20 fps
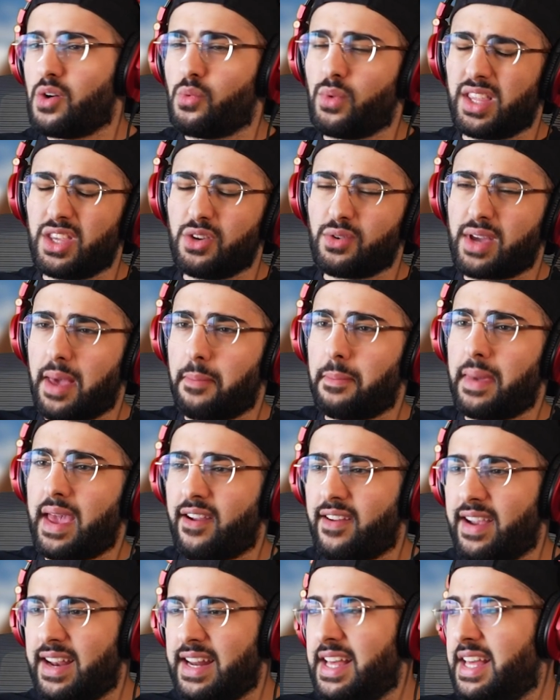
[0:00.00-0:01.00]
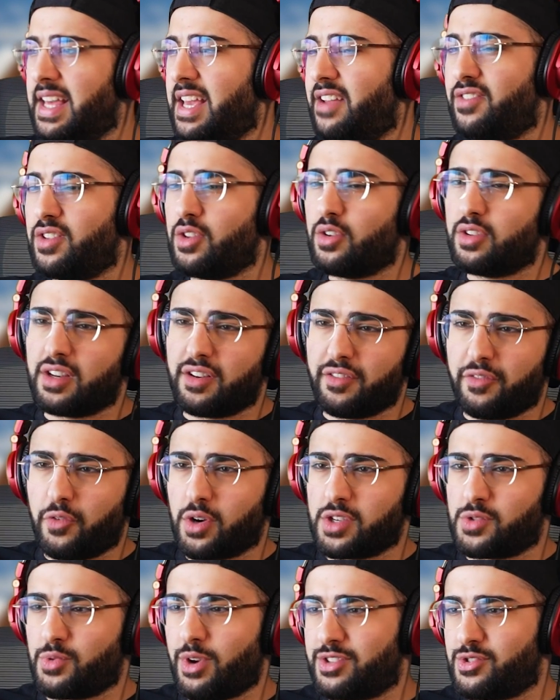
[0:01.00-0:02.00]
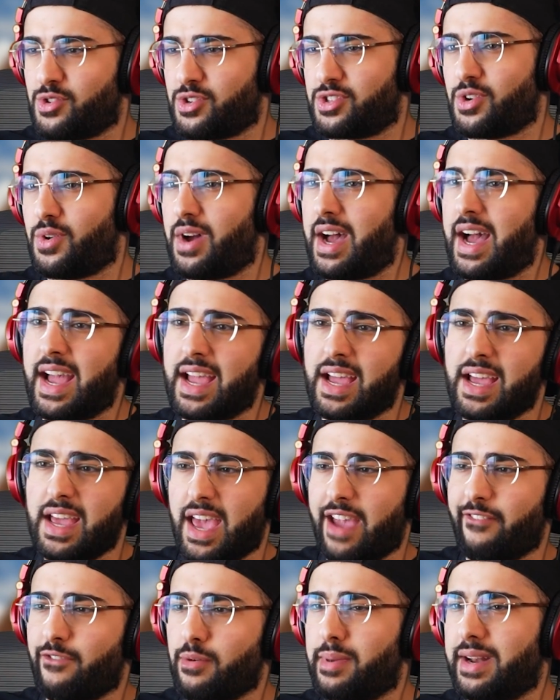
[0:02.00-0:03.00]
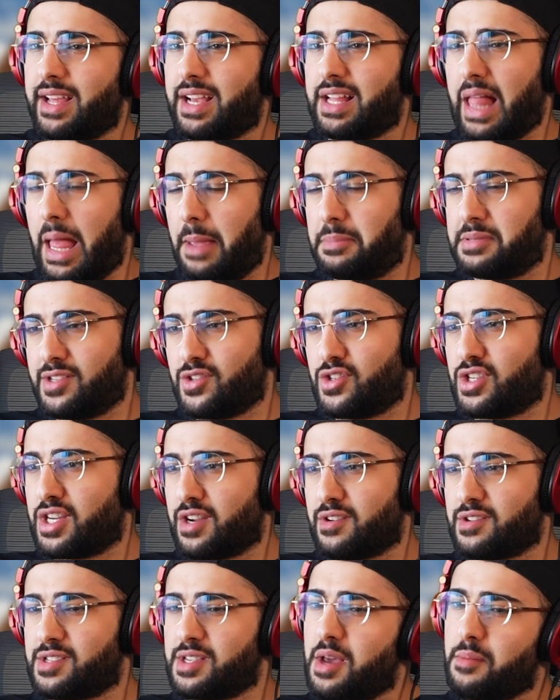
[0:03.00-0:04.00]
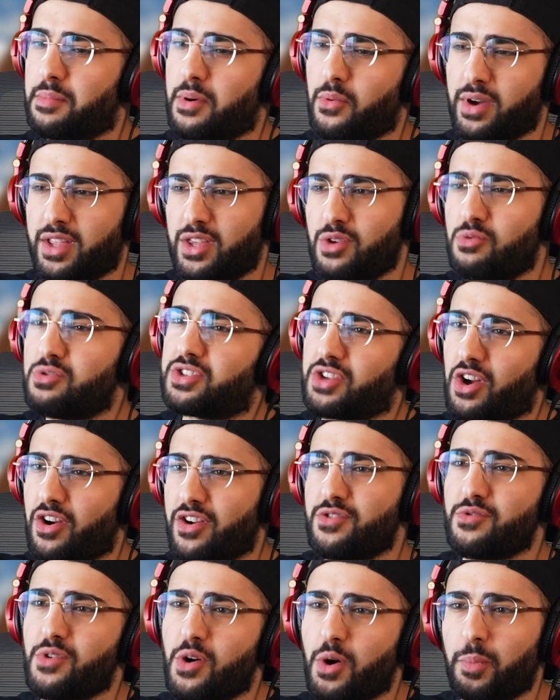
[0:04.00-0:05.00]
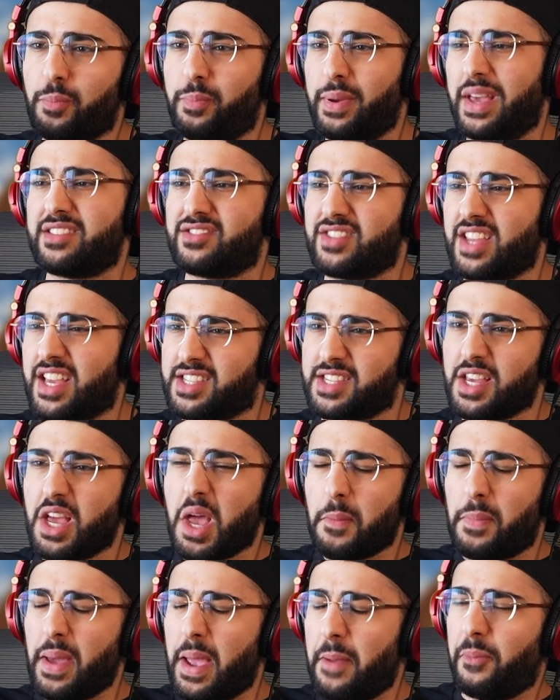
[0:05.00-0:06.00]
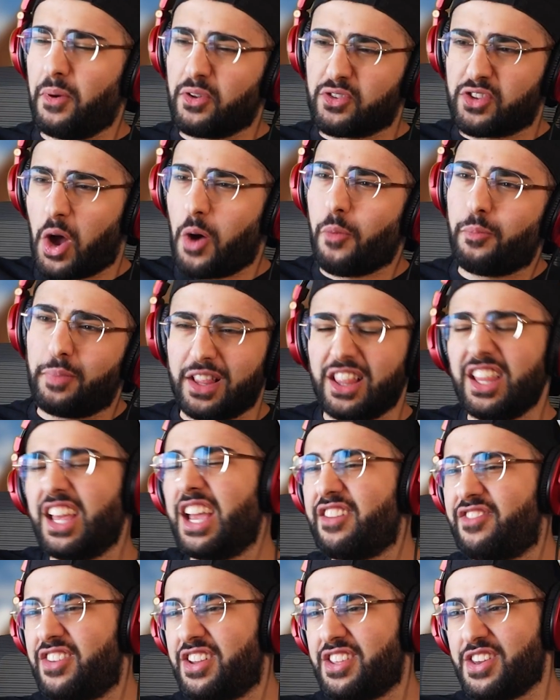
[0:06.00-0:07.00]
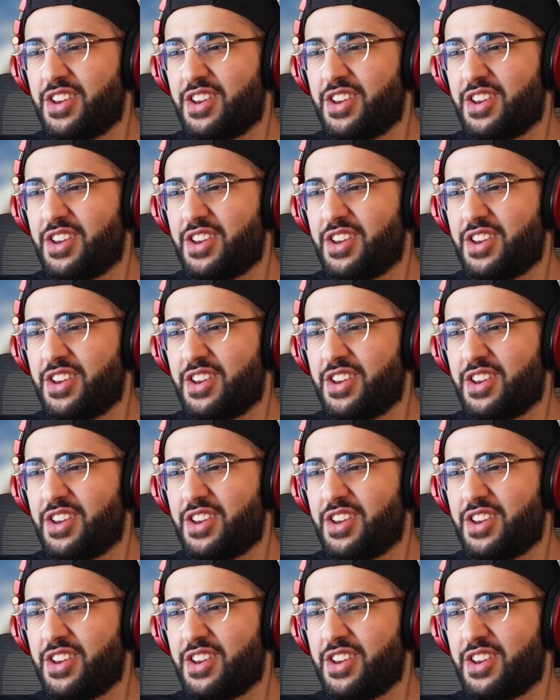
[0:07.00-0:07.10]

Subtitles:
When you get married, even though the divorce rates are so high, everybody claps and cheers. But when you start your own business, people don't believe in